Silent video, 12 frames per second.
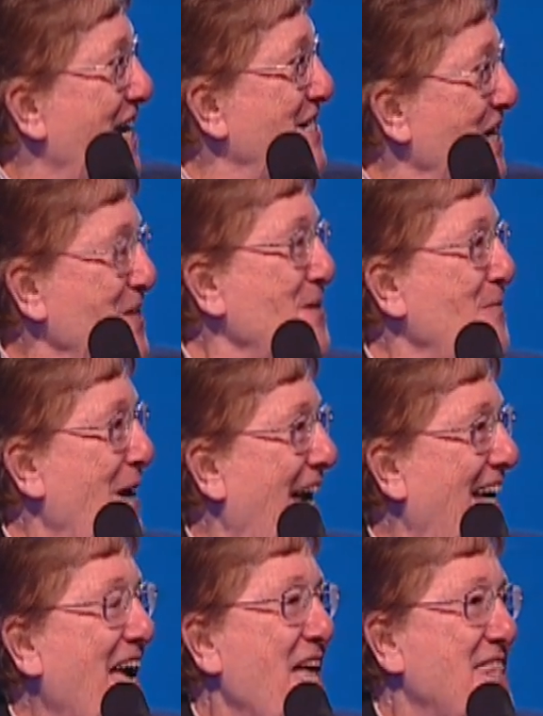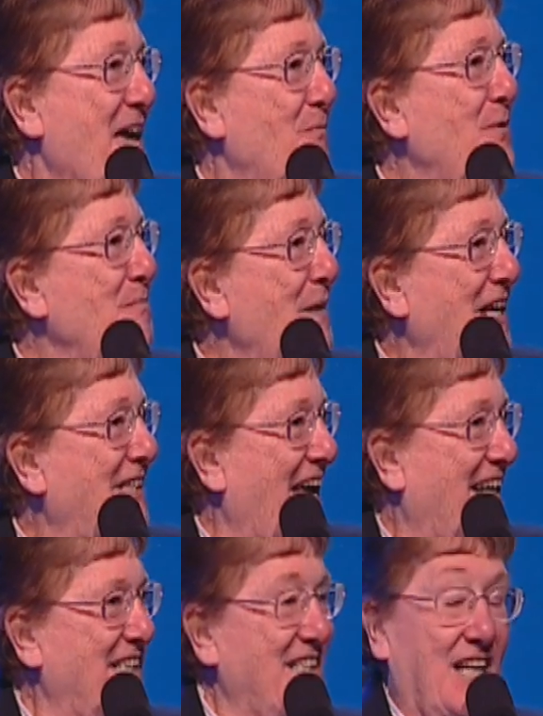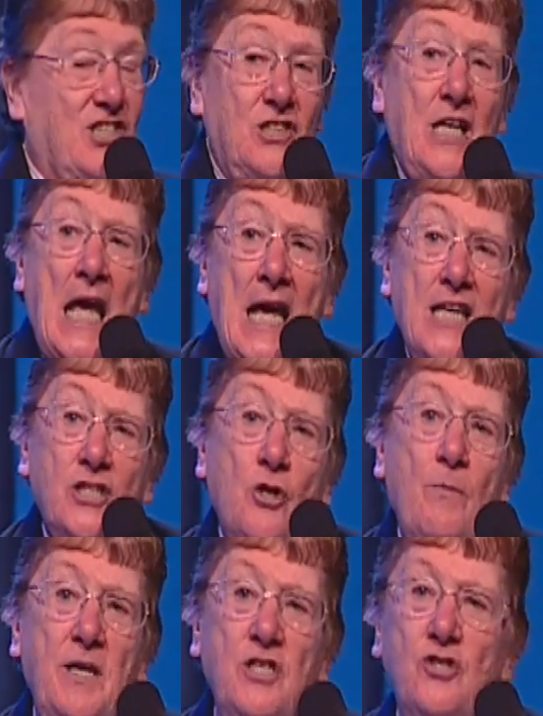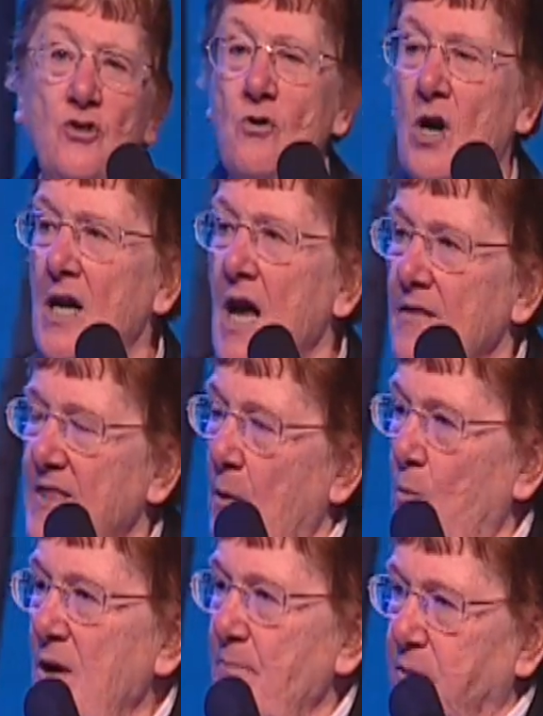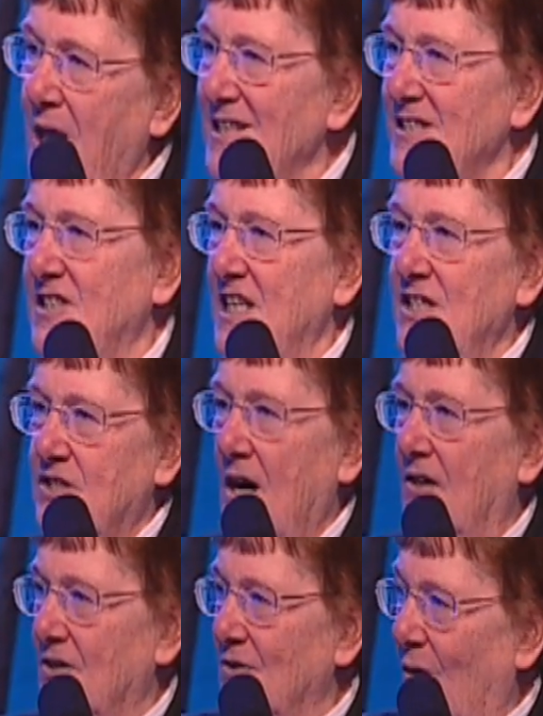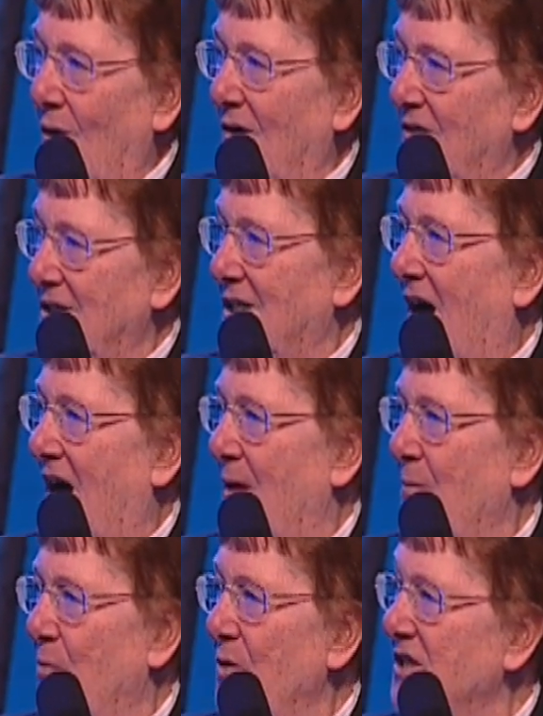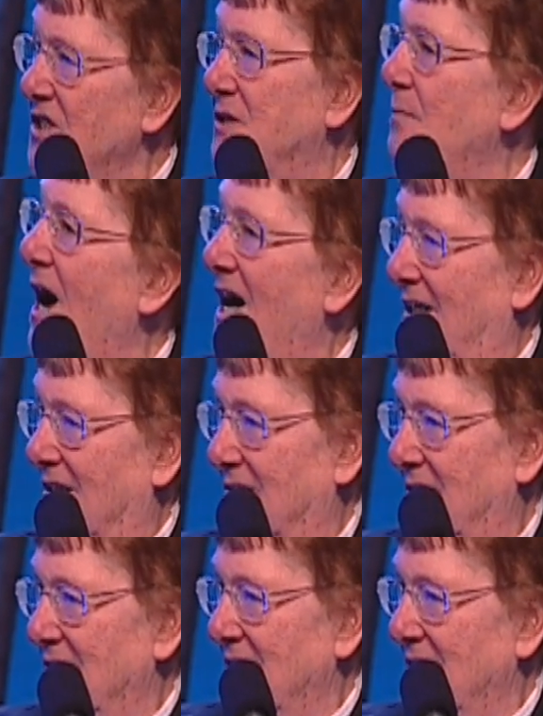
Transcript: another way that we make that connection is to be sure that we bless each other all the time with a smile.